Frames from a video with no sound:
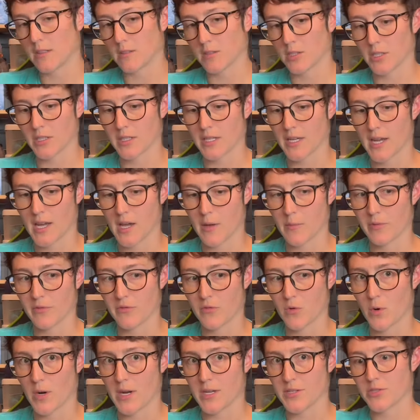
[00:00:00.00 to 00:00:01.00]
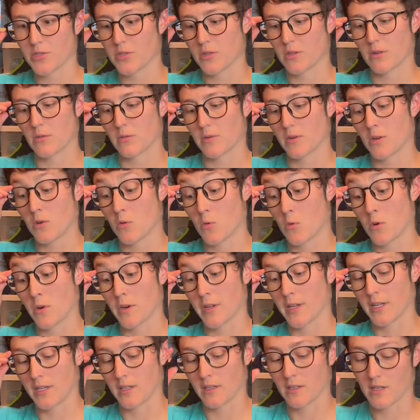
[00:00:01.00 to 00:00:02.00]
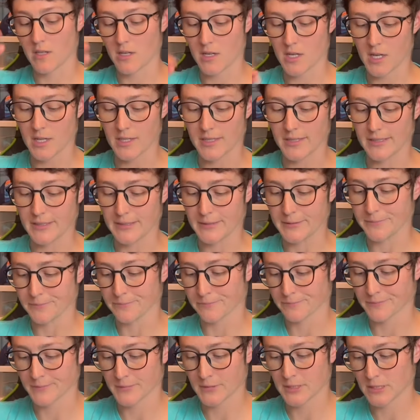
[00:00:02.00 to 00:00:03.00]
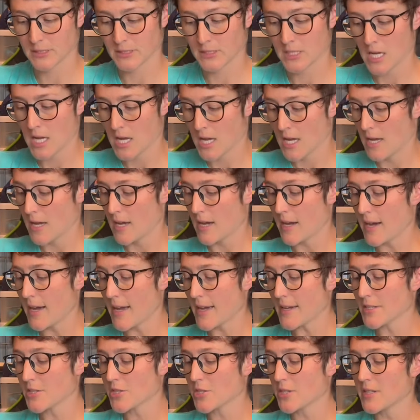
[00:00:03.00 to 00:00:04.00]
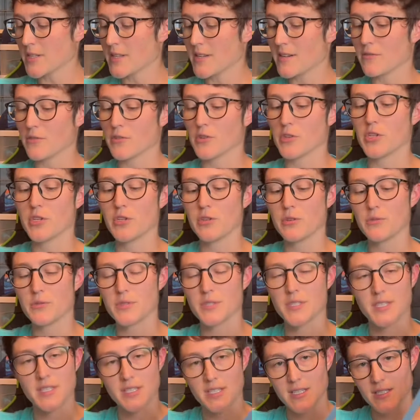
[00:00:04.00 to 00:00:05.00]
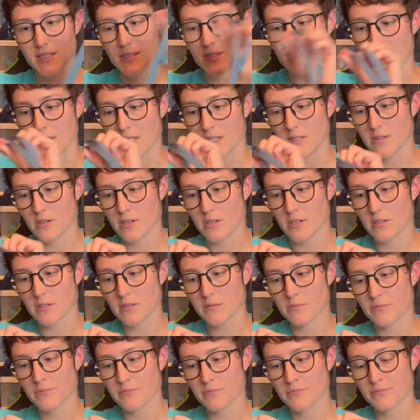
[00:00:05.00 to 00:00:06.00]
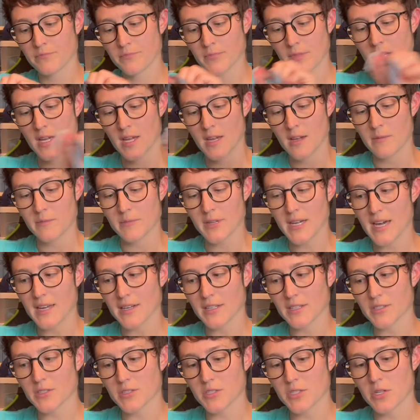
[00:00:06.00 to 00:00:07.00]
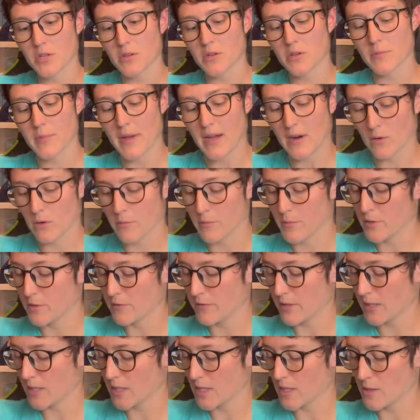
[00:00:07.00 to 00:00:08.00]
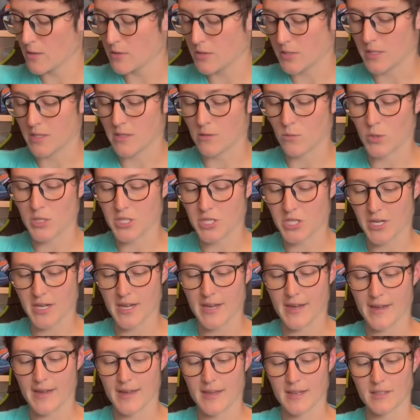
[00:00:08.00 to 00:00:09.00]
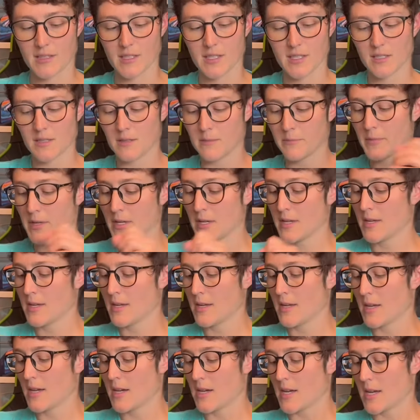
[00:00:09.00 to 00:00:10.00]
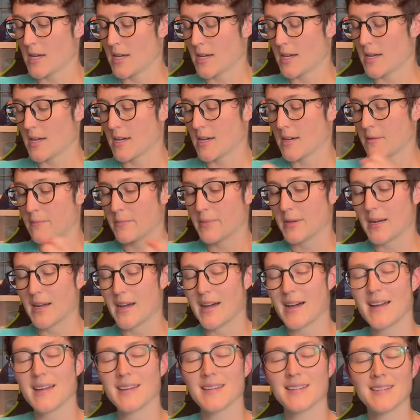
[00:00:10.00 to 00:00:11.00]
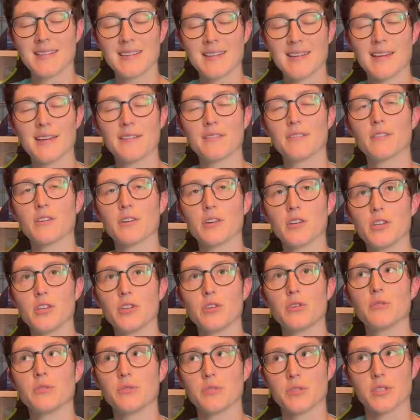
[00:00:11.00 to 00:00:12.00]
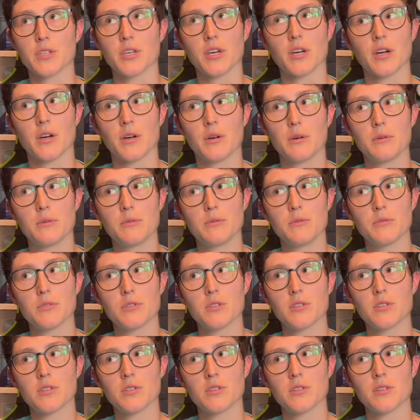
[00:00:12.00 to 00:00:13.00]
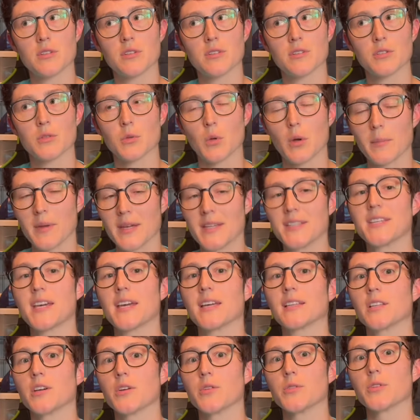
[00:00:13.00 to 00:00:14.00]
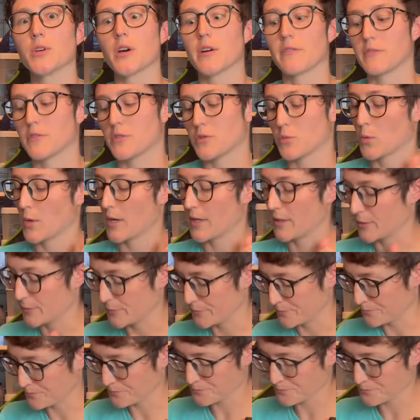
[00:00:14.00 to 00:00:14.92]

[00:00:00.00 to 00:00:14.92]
looking at before I started recording, I actually never used these either. I'm kind of concerned about removing those and then wishing I had them, but I never use those, so I may take those off as well.